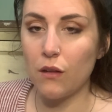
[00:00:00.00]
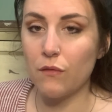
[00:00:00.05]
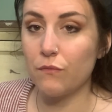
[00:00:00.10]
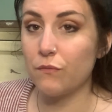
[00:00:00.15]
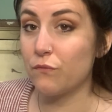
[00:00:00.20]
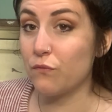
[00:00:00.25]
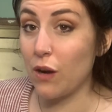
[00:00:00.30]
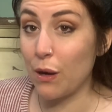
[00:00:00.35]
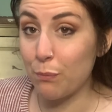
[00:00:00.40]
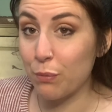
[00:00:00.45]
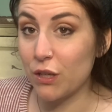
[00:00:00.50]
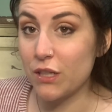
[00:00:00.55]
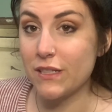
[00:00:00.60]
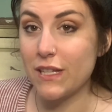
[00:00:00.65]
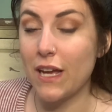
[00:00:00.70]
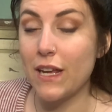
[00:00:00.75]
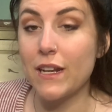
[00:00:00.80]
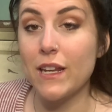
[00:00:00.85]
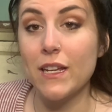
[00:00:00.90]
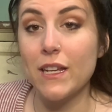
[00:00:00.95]

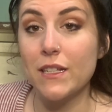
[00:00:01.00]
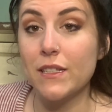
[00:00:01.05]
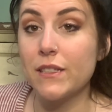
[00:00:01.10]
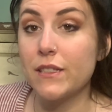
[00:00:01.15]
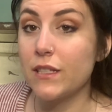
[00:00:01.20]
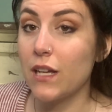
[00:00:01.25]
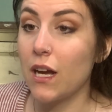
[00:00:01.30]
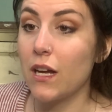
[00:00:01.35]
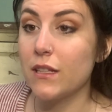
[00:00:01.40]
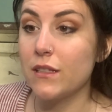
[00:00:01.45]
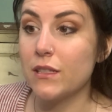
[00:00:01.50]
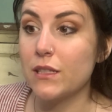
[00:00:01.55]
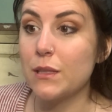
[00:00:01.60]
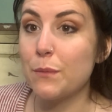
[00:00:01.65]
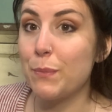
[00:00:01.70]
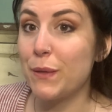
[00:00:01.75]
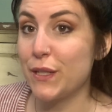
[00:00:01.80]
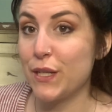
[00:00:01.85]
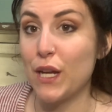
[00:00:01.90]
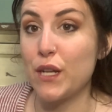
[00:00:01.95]
represent his son's
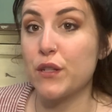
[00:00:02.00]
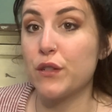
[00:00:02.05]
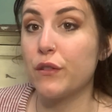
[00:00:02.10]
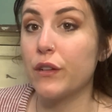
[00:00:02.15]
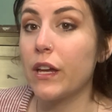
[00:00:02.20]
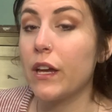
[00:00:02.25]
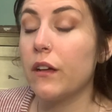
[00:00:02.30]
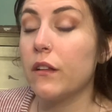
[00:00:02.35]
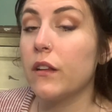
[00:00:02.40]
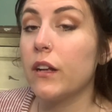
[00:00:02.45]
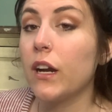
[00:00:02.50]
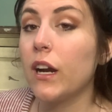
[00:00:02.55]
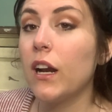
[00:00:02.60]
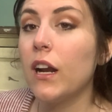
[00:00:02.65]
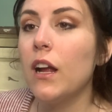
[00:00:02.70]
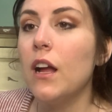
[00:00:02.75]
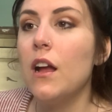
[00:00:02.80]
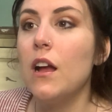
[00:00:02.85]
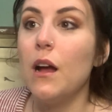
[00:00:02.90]
potential killer.